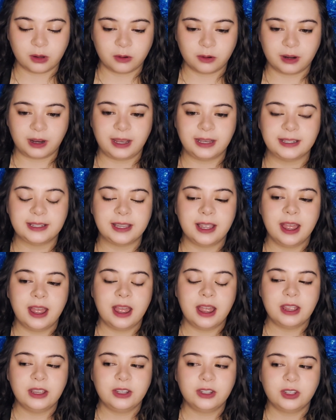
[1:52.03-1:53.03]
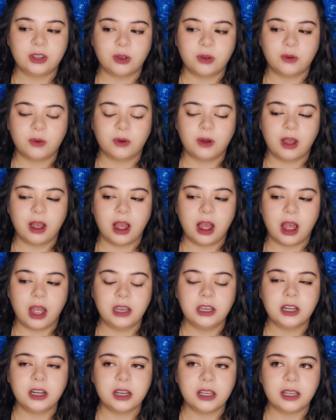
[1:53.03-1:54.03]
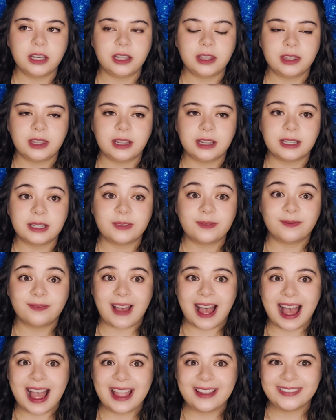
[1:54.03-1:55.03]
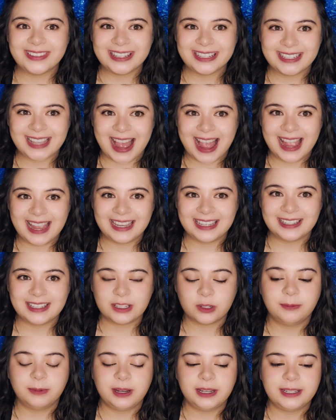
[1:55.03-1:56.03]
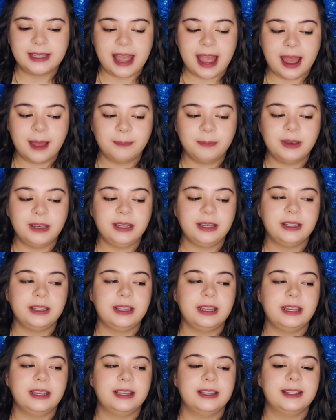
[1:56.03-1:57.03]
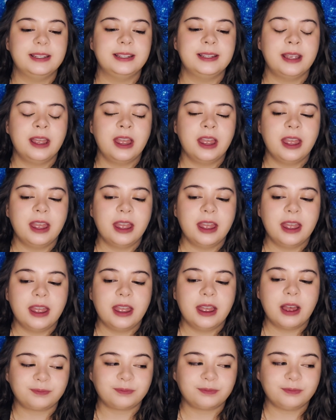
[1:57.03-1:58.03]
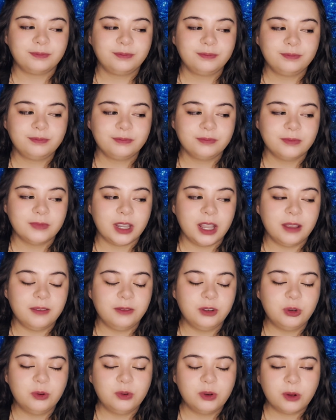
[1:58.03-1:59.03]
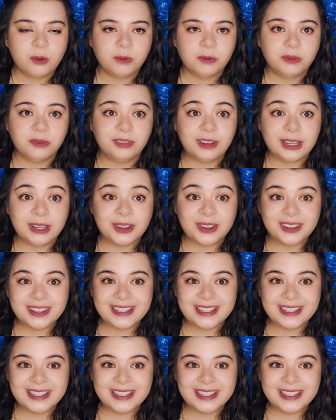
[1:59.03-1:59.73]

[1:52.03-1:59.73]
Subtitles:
right? So underneath these 5 signs, what is happening is if you don't feel